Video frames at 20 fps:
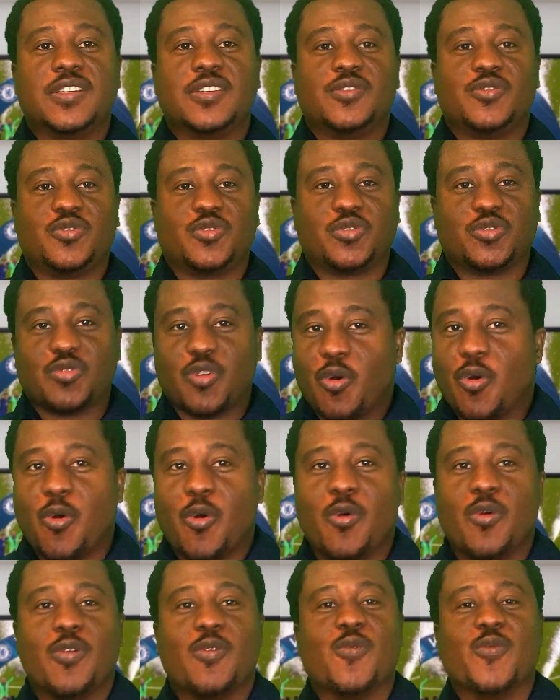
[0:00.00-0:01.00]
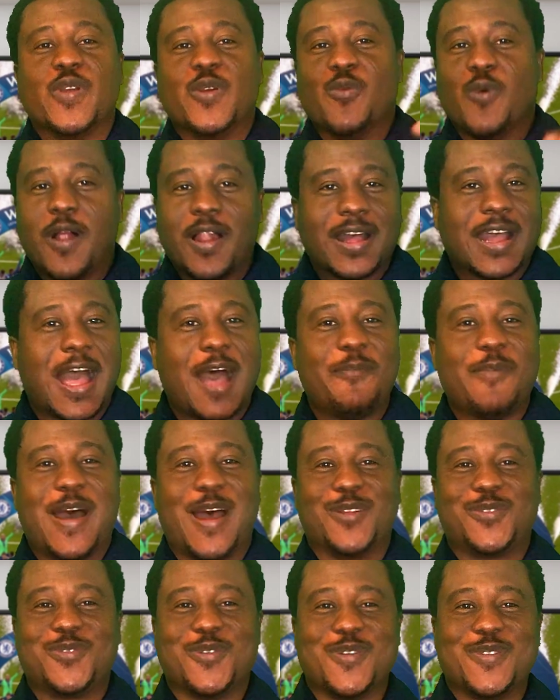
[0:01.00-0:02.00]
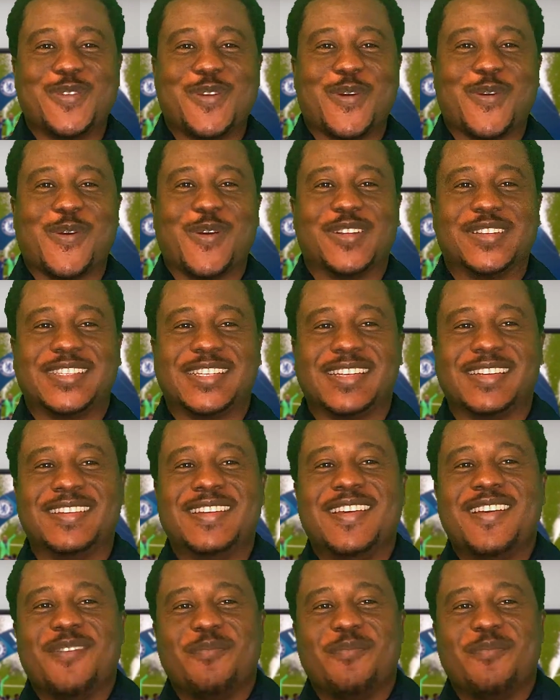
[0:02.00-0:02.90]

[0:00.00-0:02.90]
So we welcome Antonio Conte,